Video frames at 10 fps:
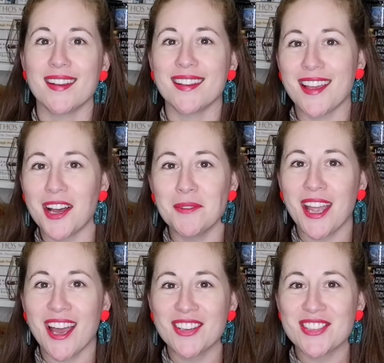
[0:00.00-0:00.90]
Coming
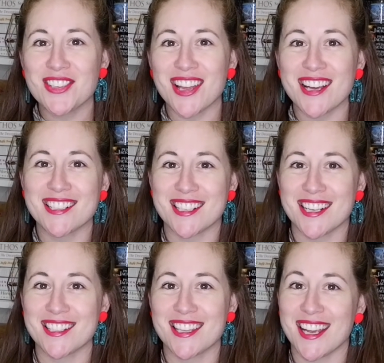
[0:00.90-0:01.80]
out on July
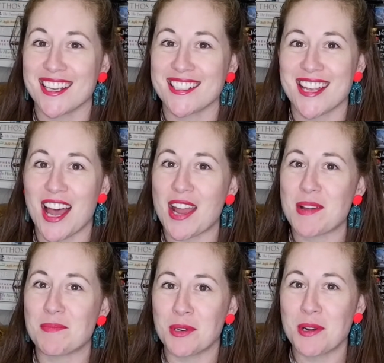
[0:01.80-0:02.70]
6th is a
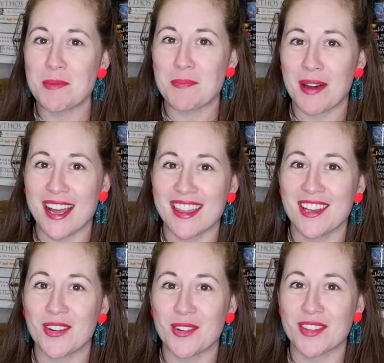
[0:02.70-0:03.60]
book by the
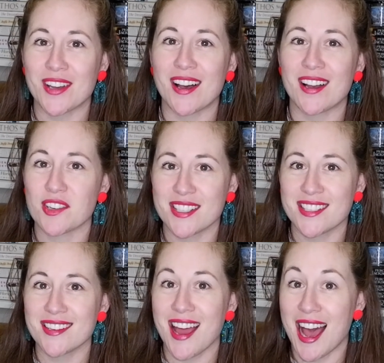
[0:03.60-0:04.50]
author
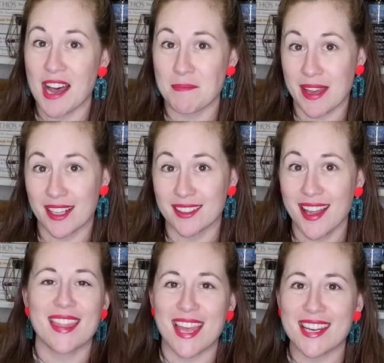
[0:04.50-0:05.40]
Kristen and
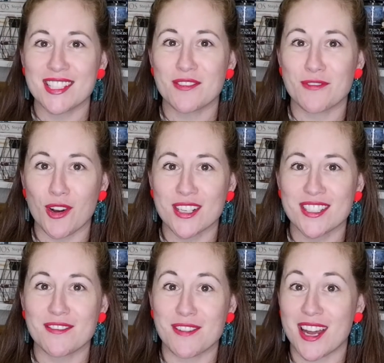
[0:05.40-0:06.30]
that is The Forest
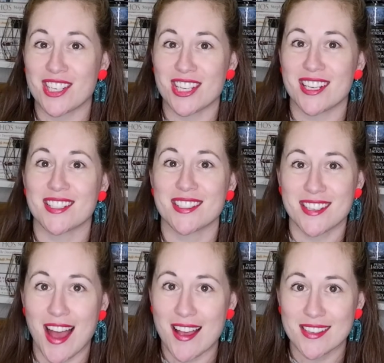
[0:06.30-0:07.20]
of Vanishing
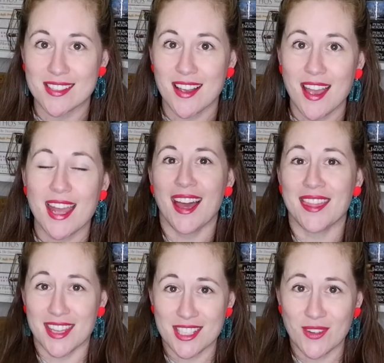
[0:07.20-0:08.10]
Stars.
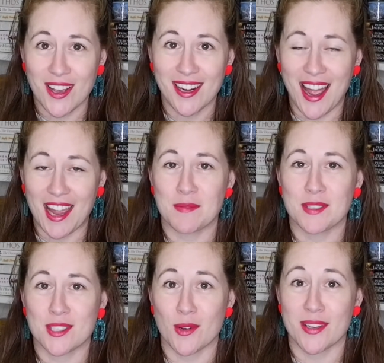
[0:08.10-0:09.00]
And this one I am
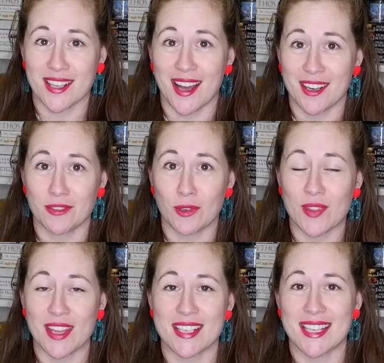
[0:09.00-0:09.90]
so excited for.
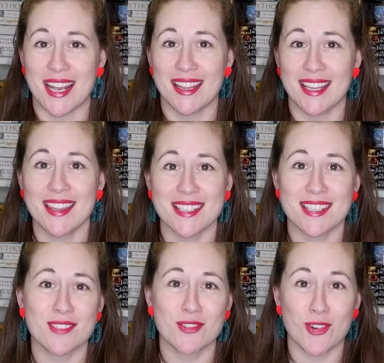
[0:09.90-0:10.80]
They're saying that this
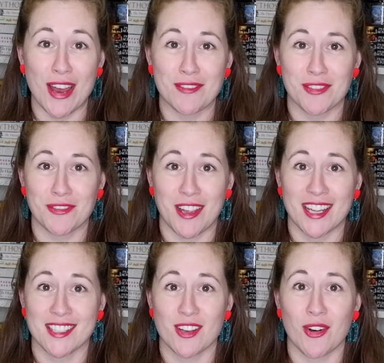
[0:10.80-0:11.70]
is great for
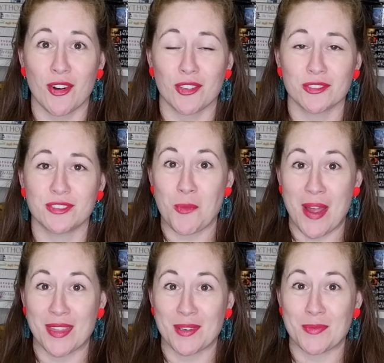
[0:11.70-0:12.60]
fans of
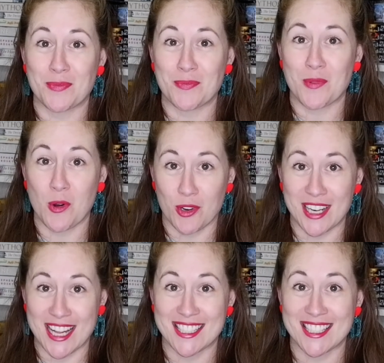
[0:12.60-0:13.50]
Where the
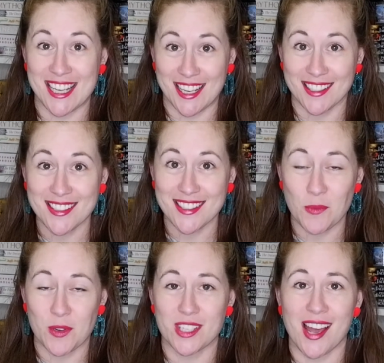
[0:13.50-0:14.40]
Crawdad Sings,
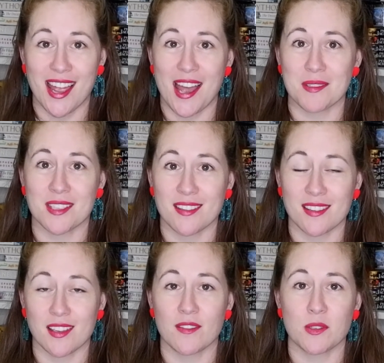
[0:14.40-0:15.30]
which I absolutely
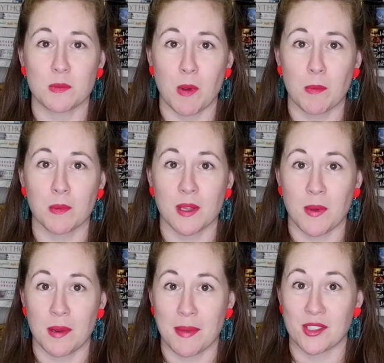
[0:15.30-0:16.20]
loved. It was probably
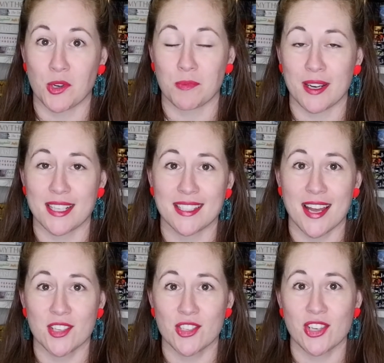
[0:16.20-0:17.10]
one of my top reads
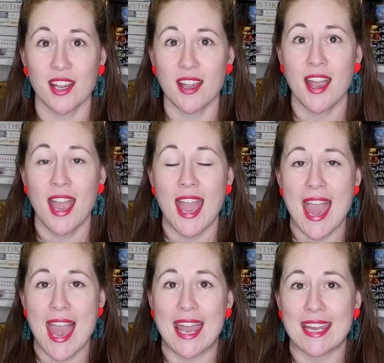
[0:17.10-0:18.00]
last year,
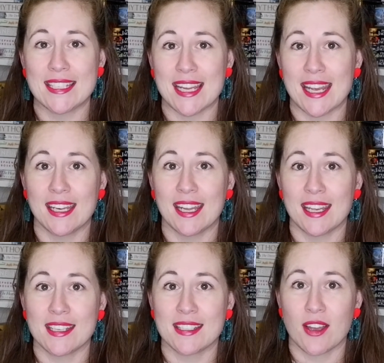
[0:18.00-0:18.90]
and it
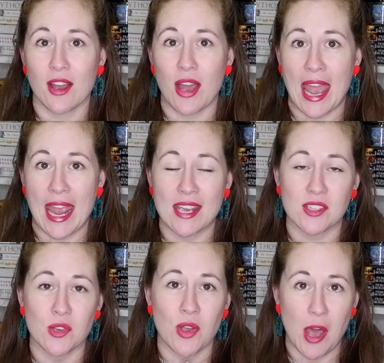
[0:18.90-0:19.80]
is a
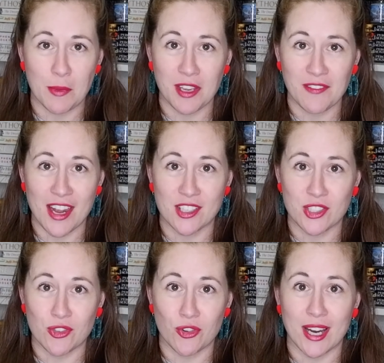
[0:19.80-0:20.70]
coming of age
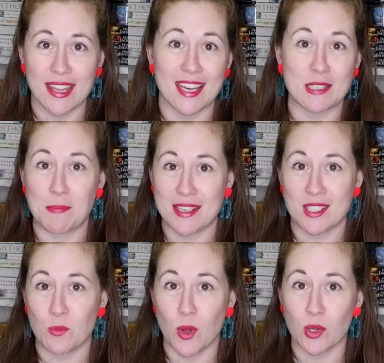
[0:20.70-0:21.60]
story that is based
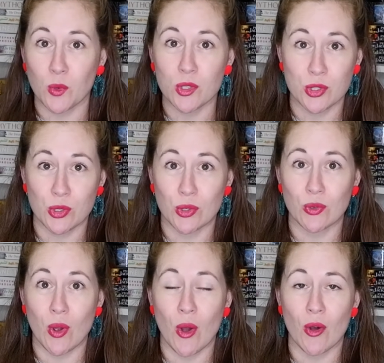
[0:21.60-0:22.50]
in World War
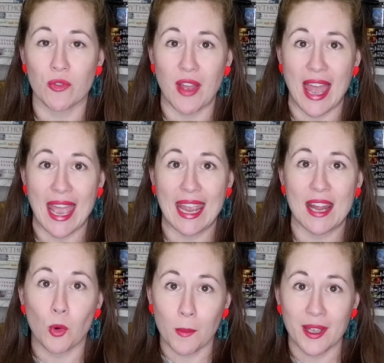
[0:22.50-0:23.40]
II of a
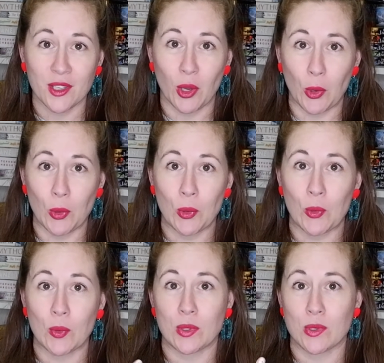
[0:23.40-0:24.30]
woman
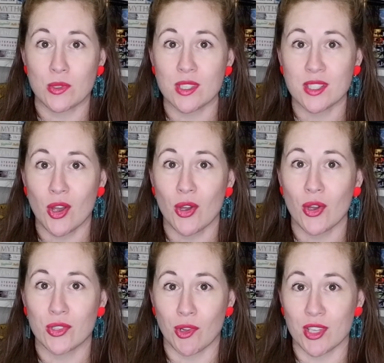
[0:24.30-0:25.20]
who uses
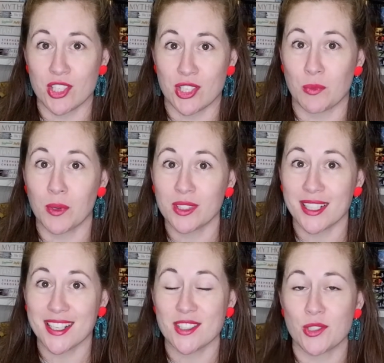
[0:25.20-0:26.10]
her knowledge in the
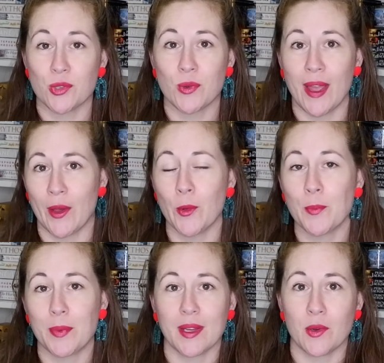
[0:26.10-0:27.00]
wilderness to
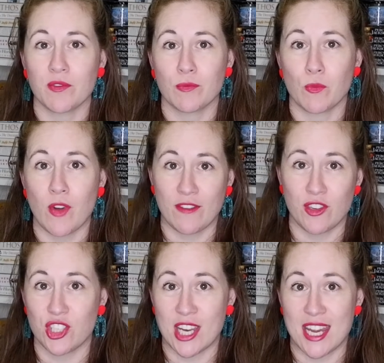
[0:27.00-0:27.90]
help
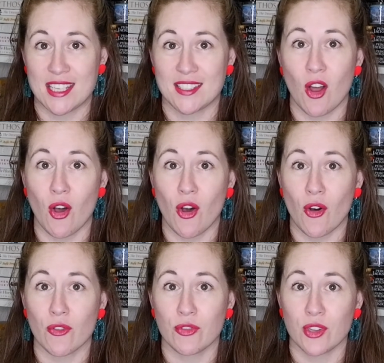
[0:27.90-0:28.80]
refugees
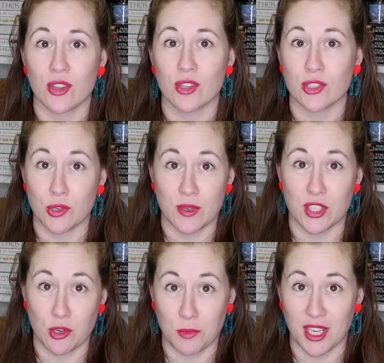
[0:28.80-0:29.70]
of the Jewish
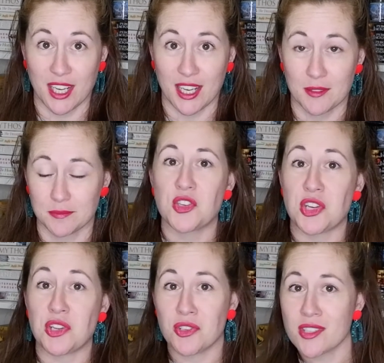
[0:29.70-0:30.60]
community. She
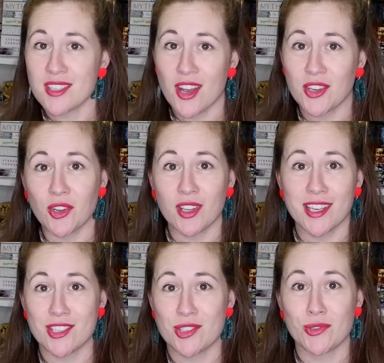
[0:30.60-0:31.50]
uses her
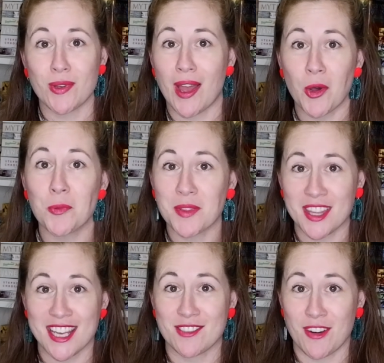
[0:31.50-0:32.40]
knowledge to help
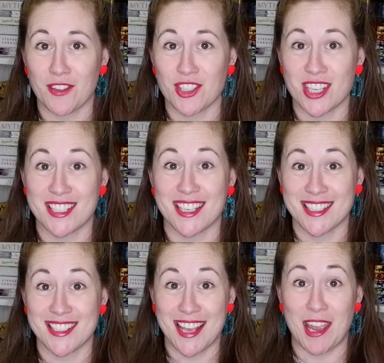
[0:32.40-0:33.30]
these refugees
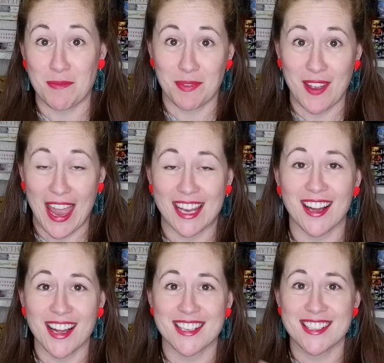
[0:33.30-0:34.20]
escape, and
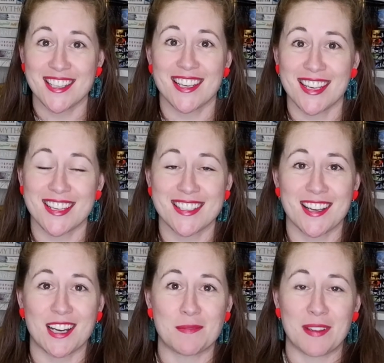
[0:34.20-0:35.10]
I just think it is
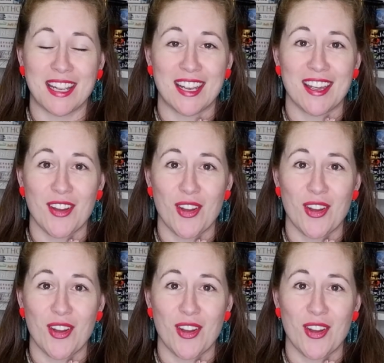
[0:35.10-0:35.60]
going to be